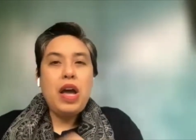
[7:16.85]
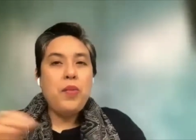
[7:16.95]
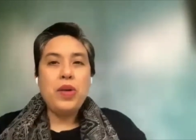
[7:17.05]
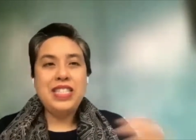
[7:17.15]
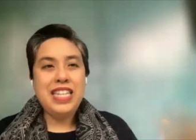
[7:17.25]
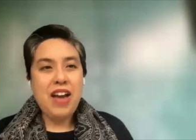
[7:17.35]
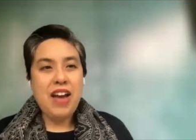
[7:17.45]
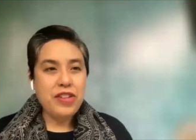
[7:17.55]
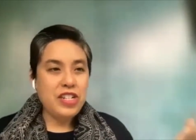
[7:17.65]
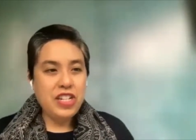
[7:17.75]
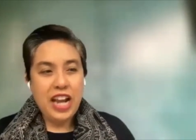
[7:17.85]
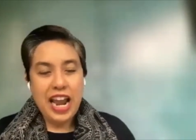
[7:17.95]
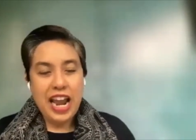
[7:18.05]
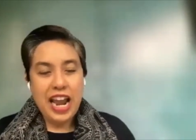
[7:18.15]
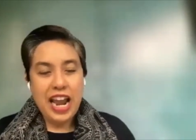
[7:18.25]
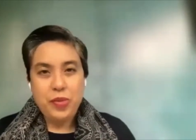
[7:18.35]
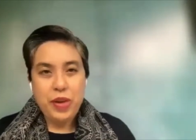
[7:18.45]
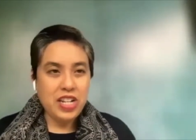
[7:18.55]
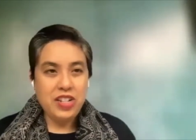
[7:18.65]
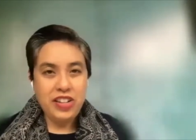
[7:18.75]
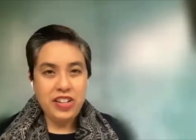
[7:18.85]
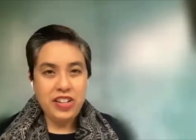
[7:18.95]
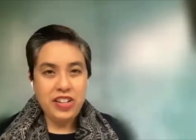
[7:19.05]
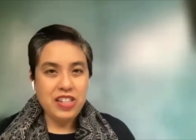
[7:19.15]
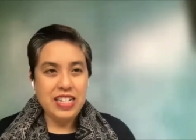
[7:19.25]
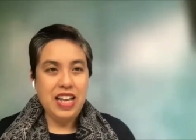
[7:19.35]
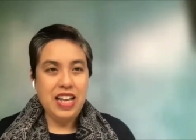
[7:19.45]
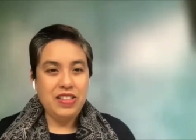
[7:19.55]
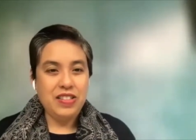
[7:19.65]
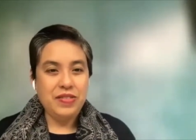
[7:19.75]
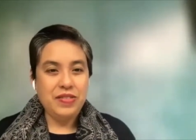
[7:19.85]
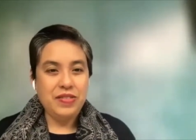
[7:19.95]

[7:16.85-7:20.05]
And what's the average age range of your clientele?